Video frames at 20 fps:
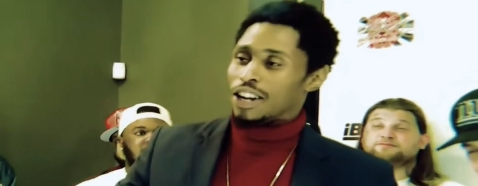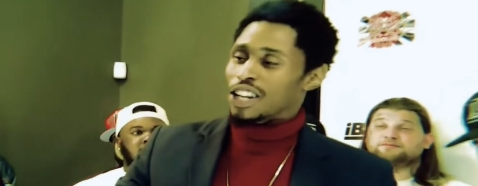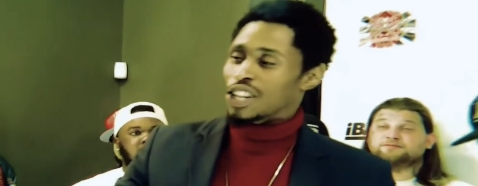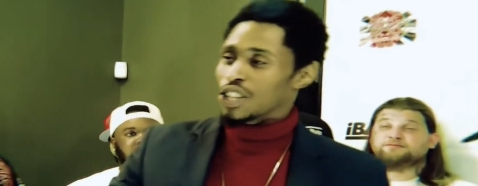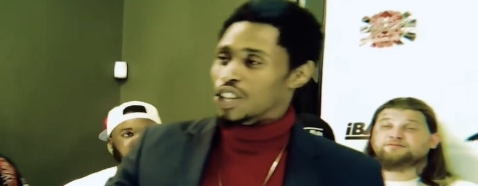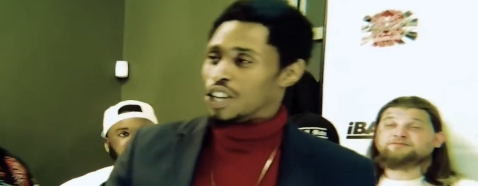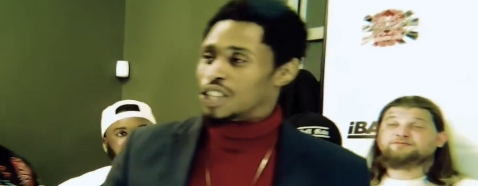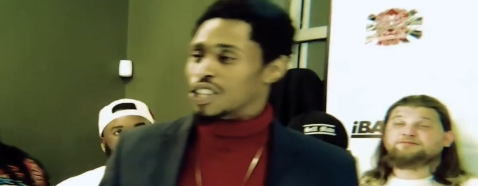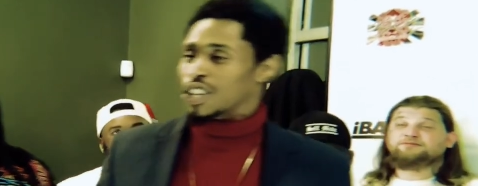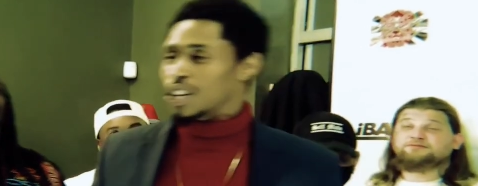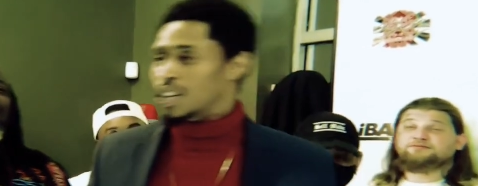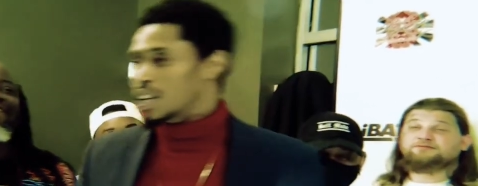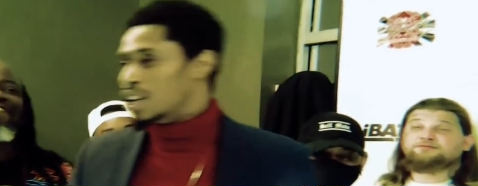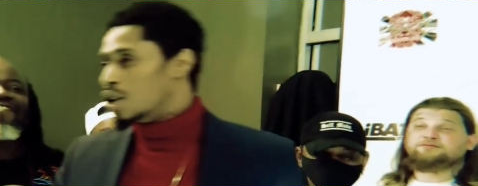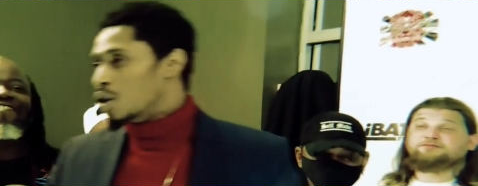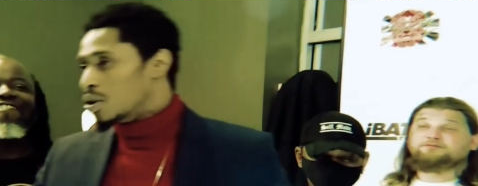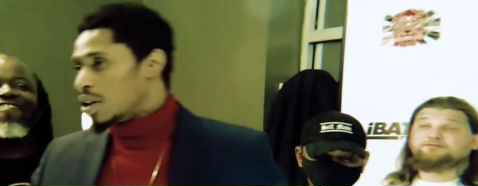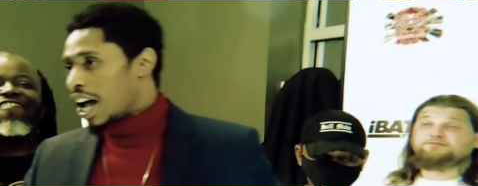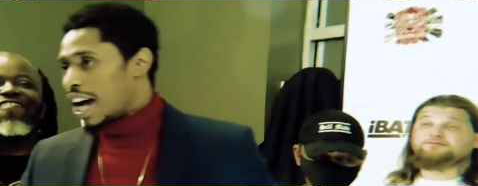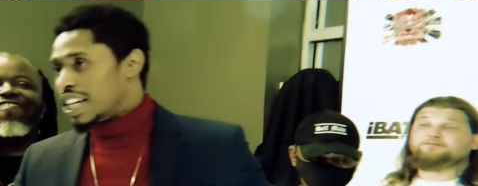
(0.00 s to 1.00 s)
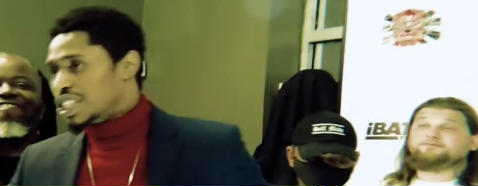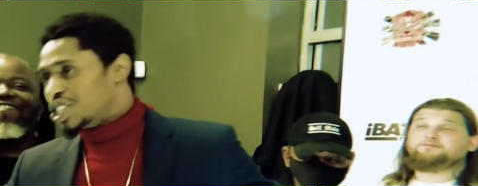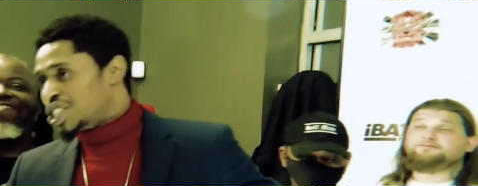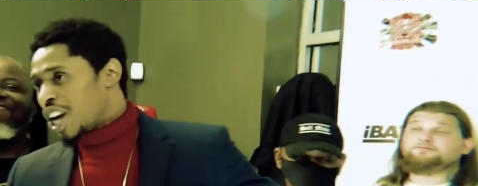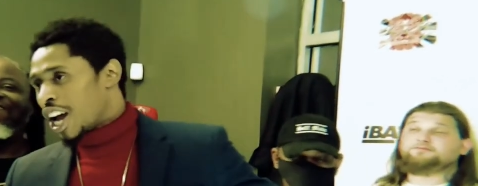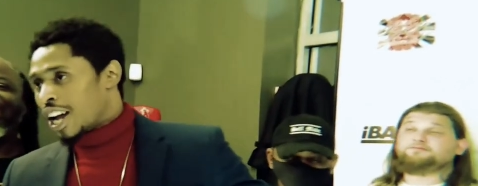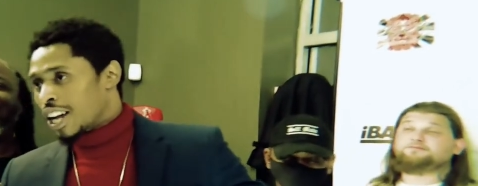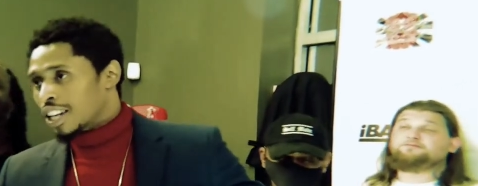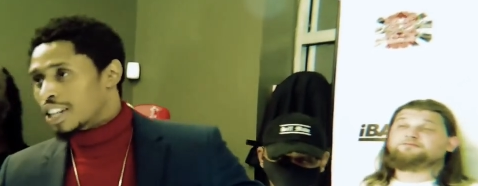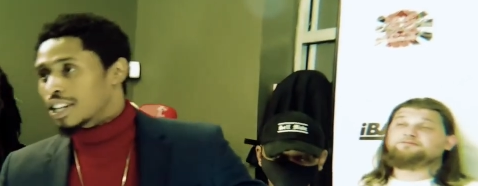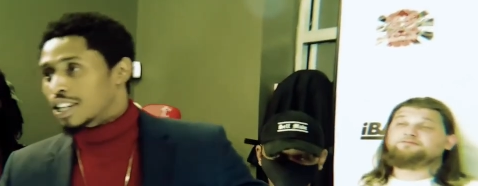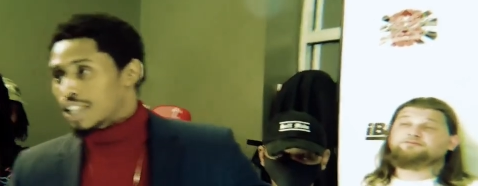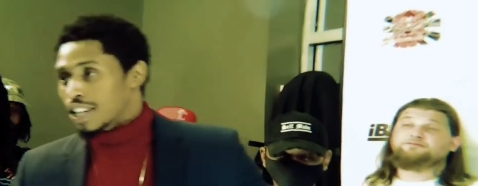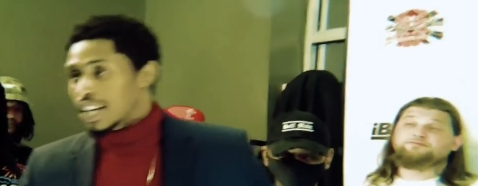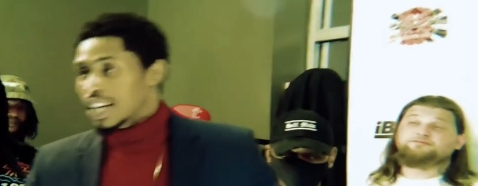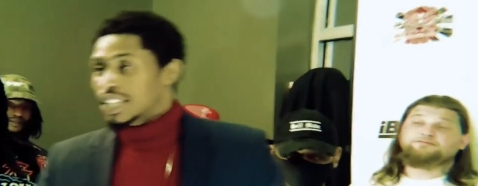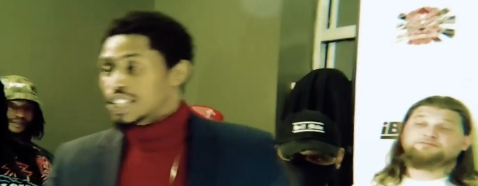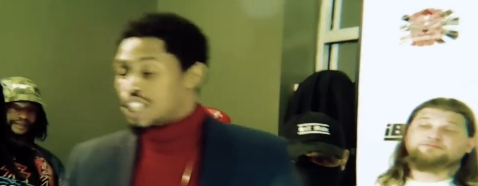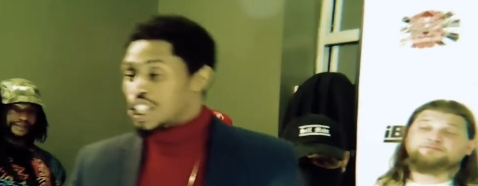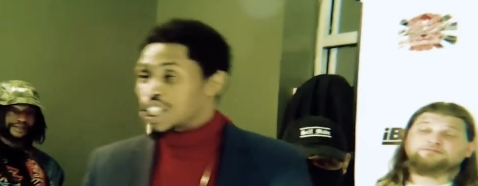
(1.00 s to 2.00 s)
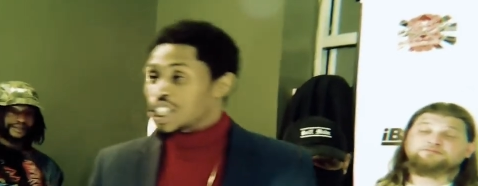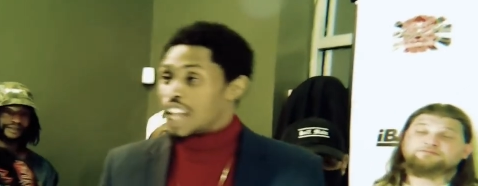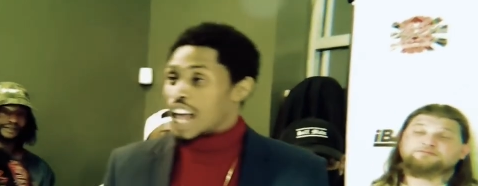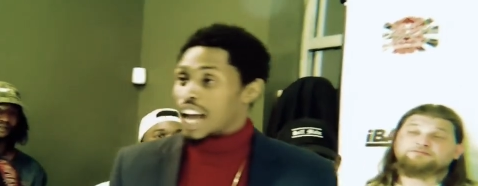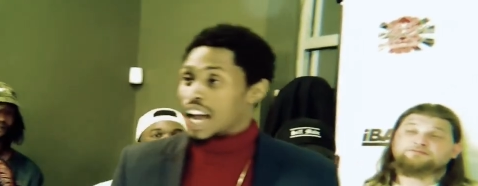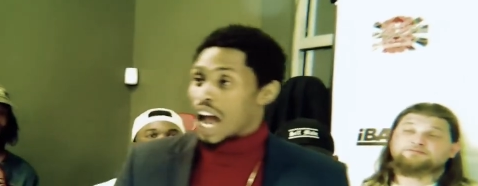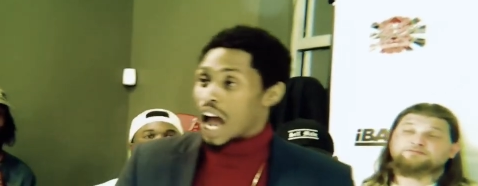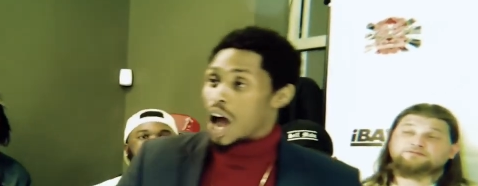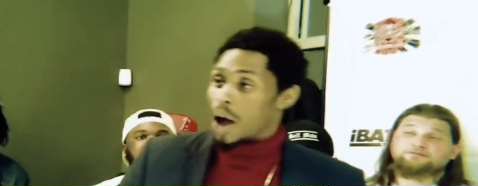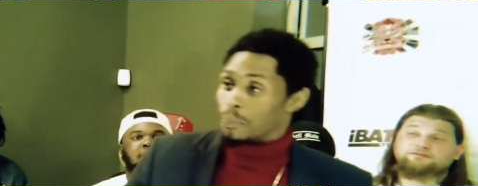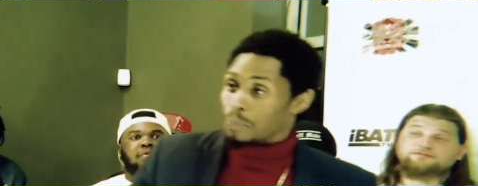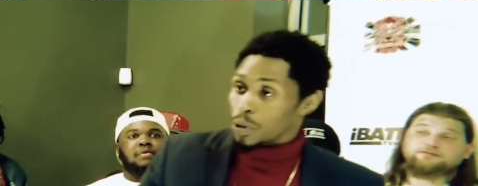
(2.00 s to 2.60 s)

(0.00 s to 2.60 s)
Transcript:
Speaker 1: and looked a little like Jenga. Just like I'll